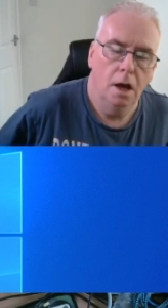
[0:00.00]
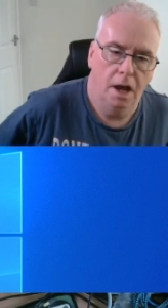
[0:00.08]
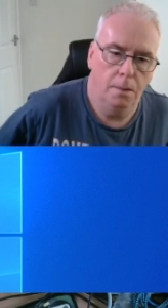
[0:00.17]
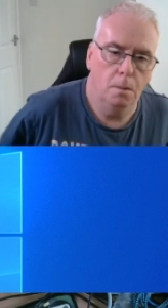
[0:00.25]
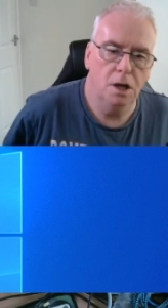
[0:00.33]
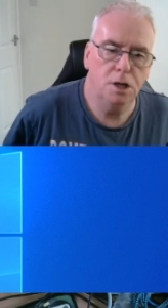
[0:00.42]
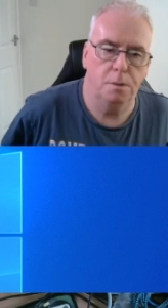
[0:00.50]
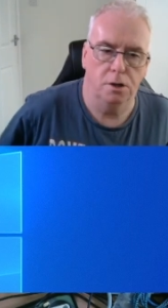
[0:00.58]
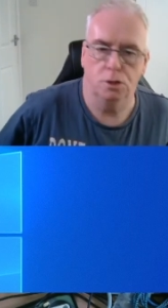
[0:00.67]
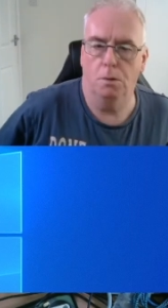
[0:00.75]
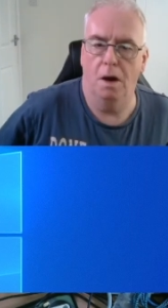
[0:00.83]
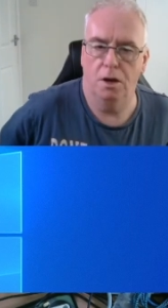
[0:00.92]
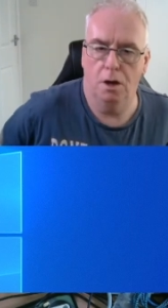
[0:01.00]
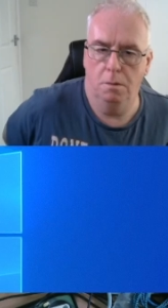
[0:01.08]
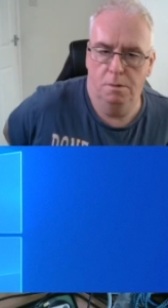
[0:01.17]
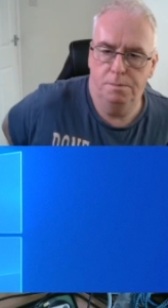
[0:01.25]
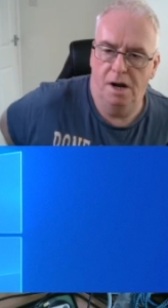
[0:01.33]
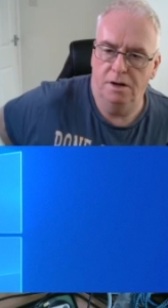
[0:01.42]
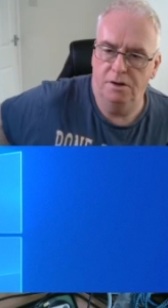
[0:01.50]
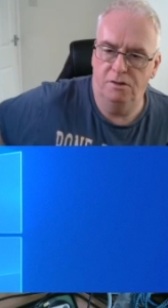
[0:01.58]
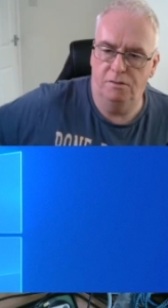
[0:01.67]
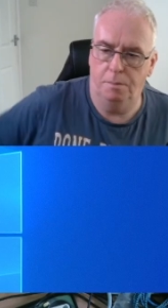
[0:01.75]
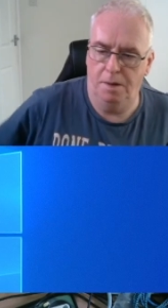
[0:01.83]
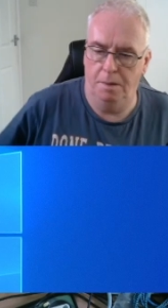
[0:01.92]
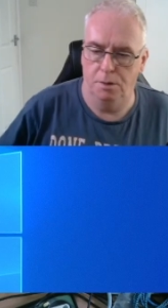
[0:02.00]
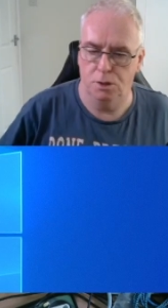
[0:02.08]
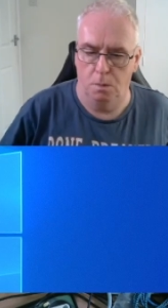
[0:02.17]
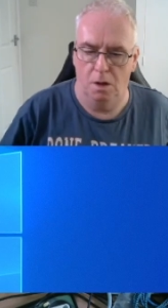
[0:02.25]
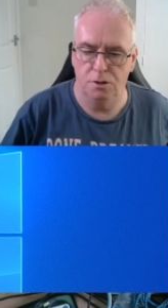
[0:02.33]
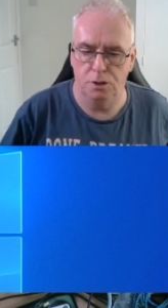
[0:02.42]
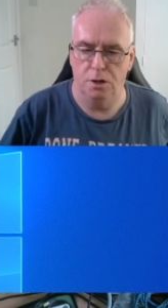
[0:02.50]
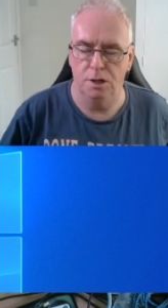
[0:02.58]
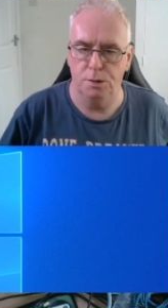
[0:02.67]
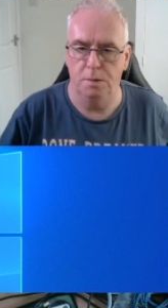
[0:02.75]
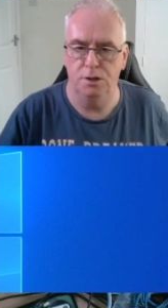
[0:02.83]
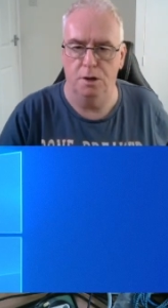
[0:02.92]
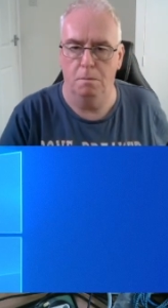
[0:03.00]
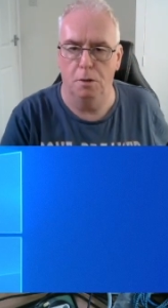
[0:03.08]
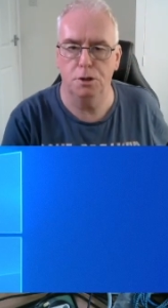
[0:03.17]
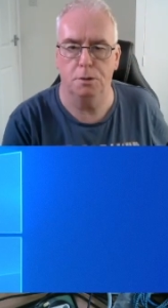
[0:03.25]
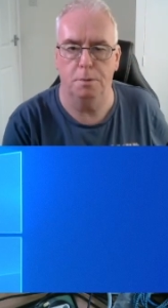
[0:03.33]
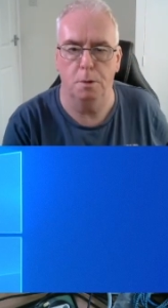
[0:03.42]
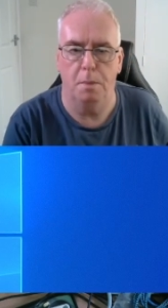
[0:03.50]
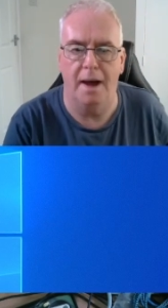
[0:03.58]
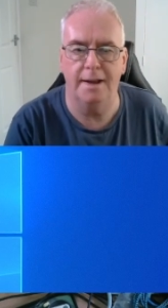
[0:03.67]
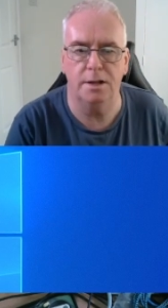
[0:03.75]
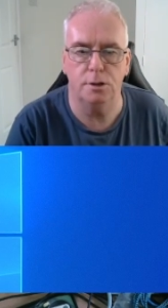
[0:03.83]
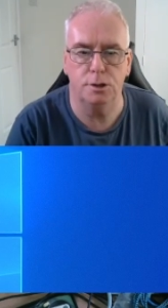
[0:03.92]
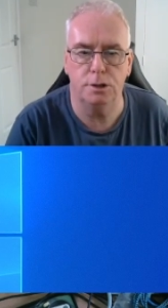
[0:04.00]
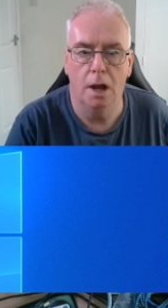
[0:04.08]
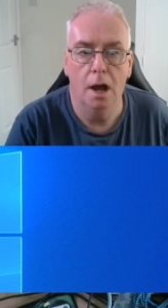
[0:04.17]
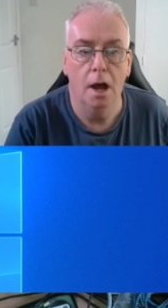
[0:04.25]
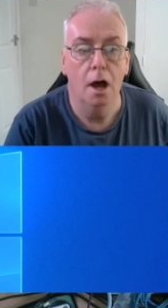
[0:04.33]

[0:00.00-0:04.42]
In Whispered, it's quite common practice for people to want to transmit on multiple bands,